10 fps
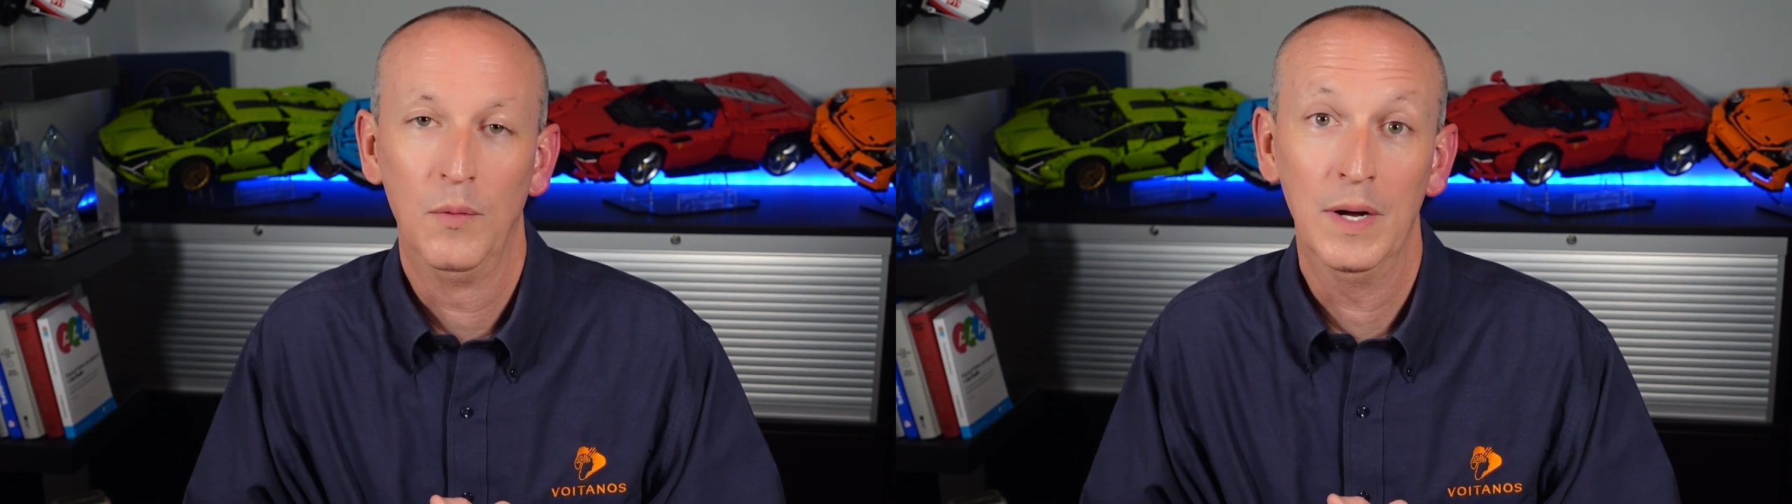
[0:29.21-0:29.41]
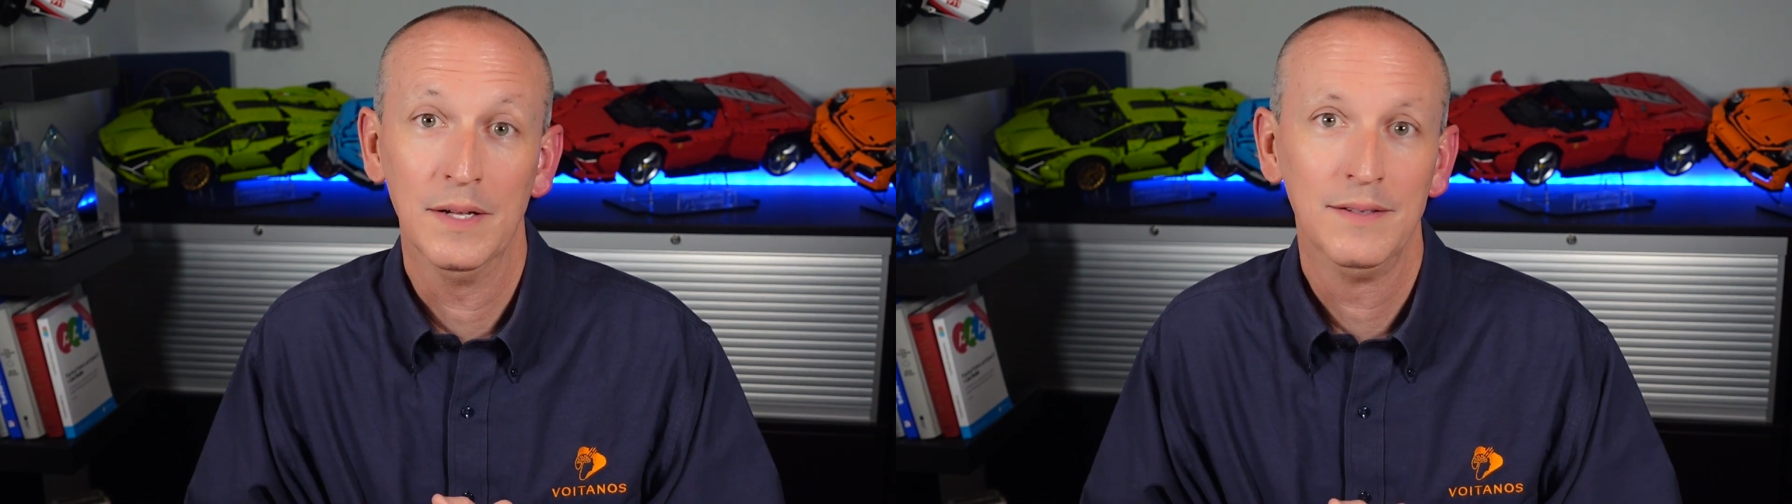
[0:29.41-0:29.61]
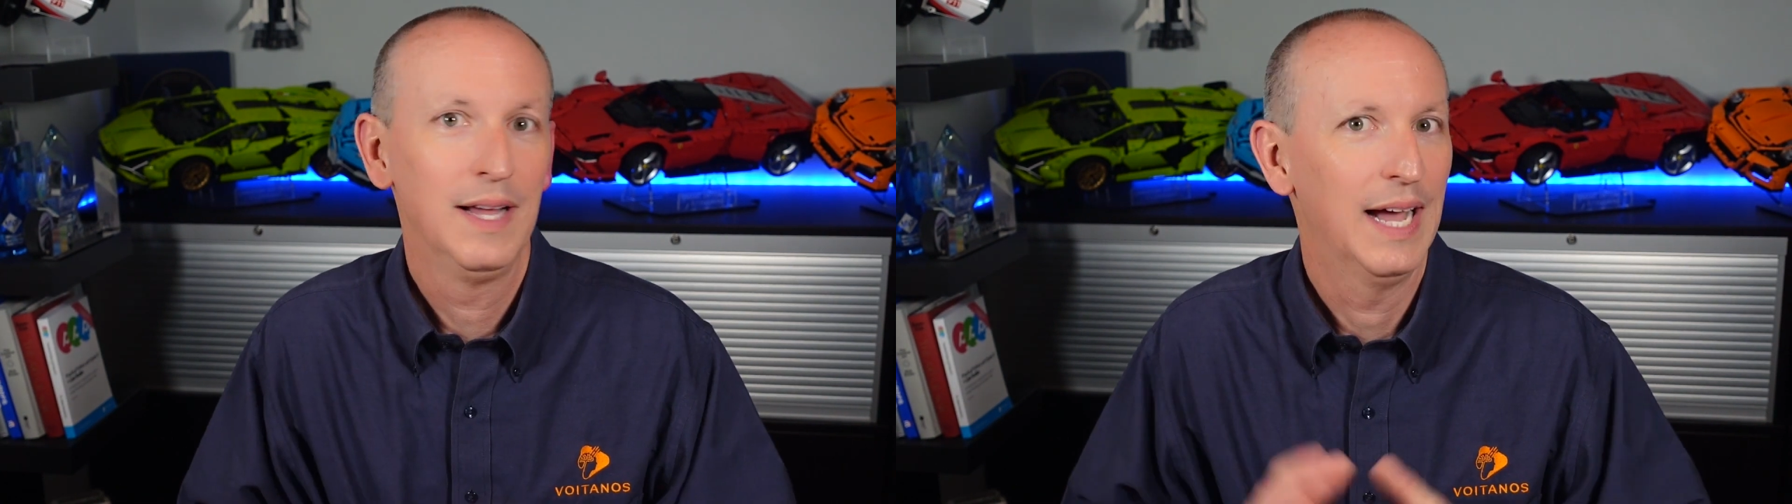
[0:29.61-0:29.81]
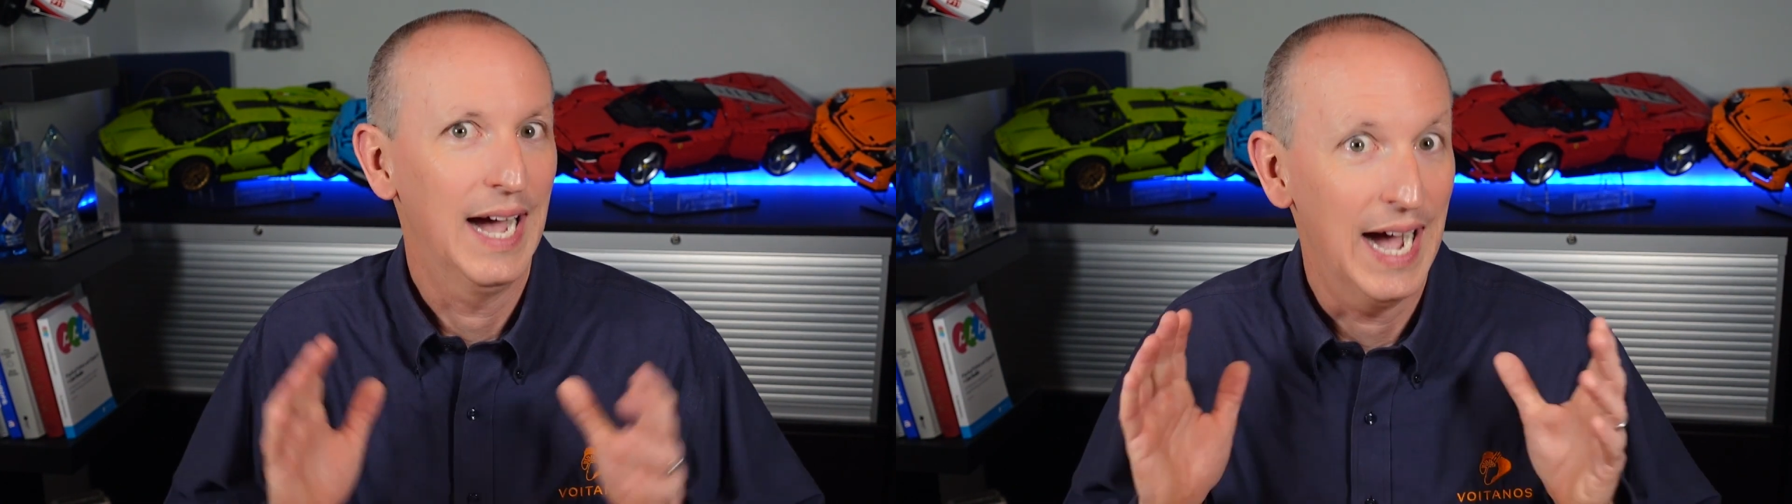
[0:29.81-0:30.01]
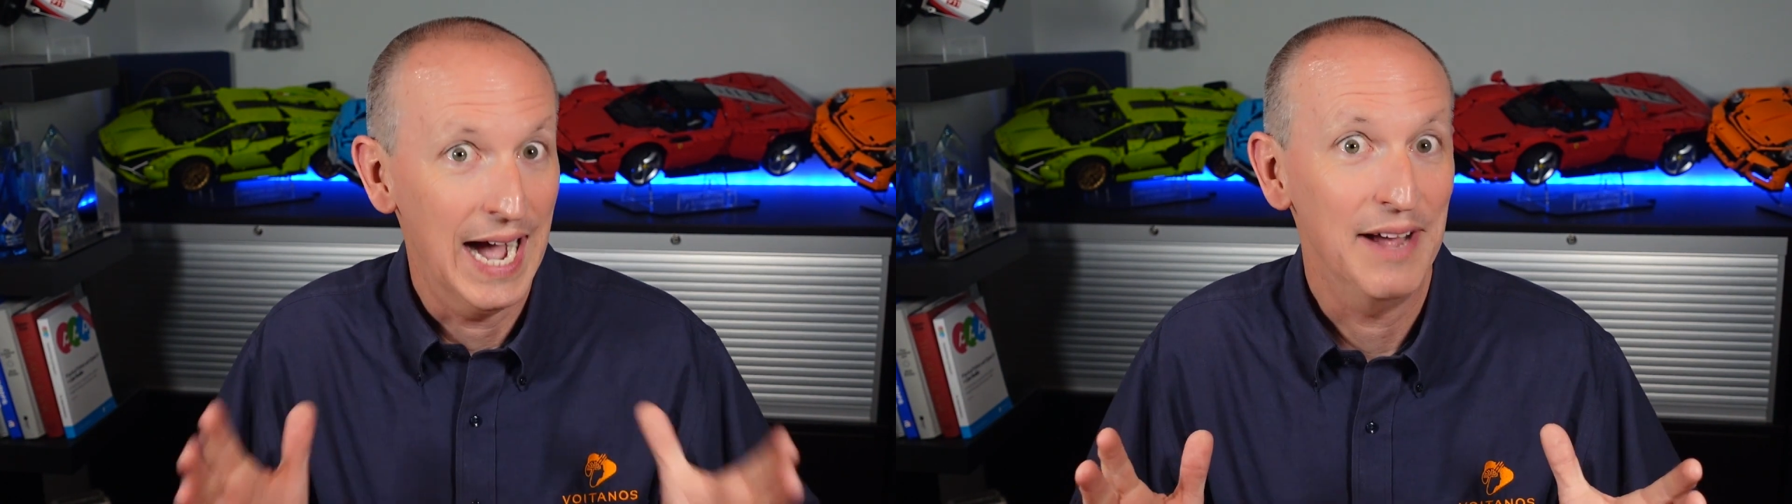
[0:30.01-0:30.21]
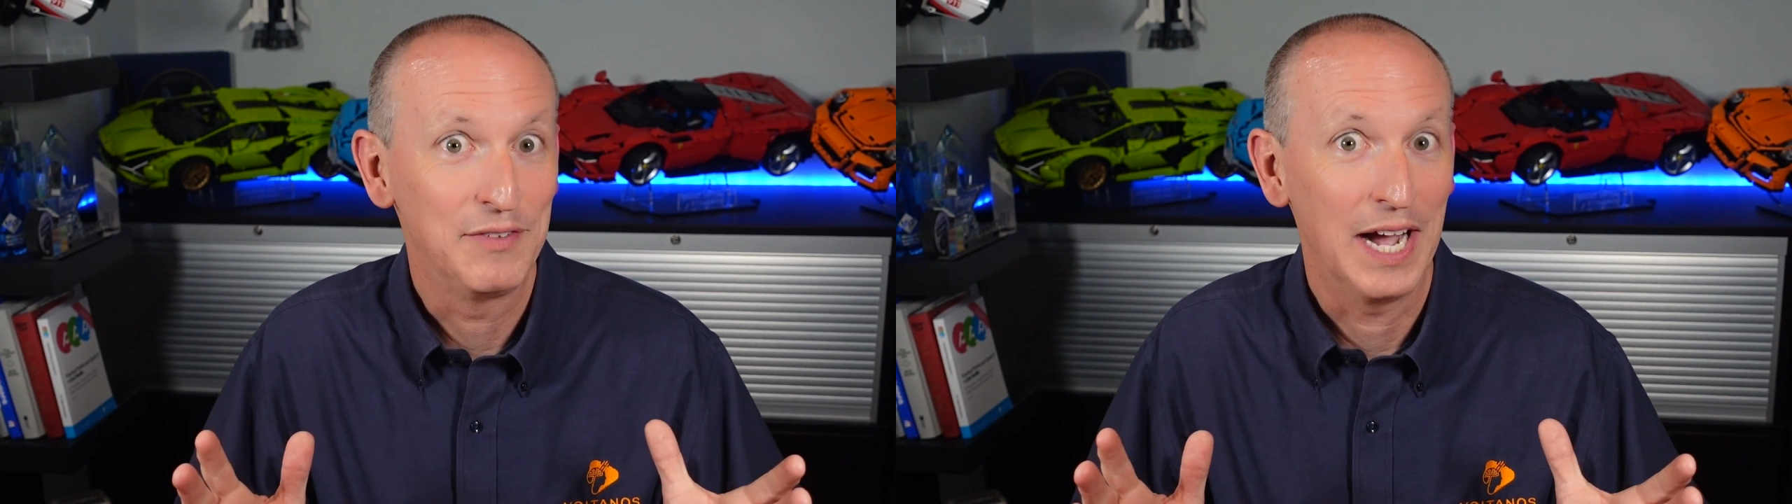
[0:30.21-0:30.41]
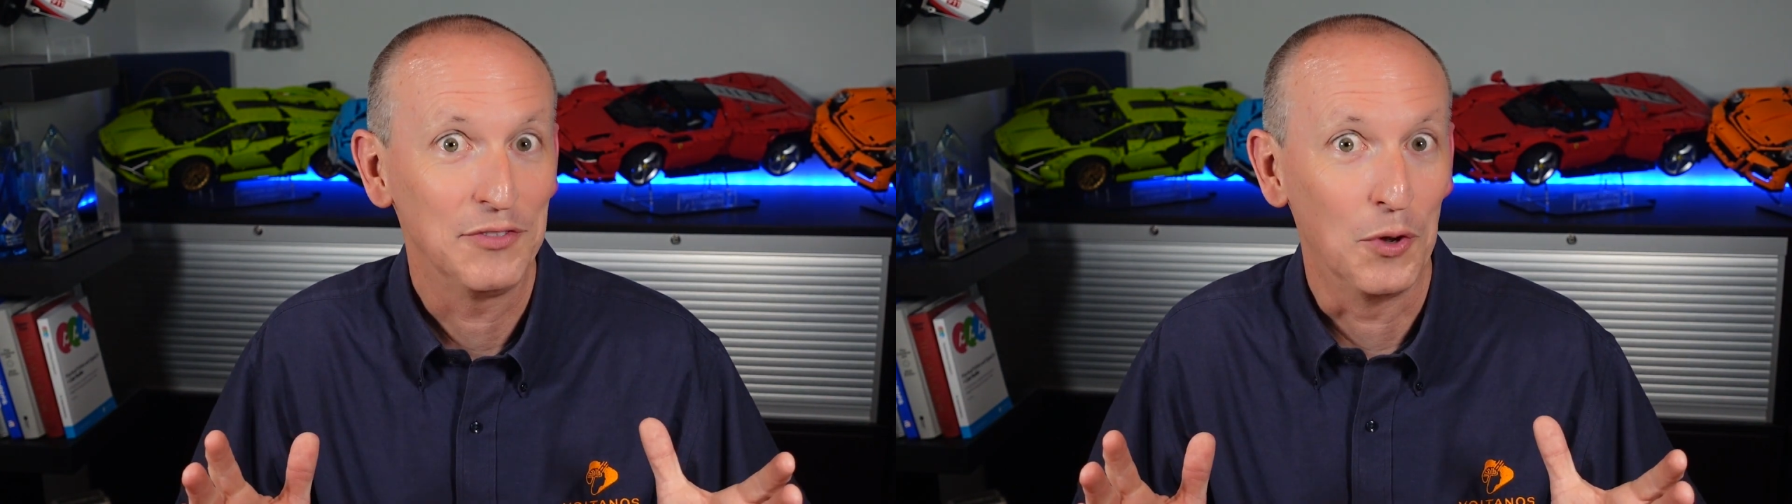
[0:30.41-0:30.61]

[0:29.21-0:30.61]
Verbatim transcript: Well, I've got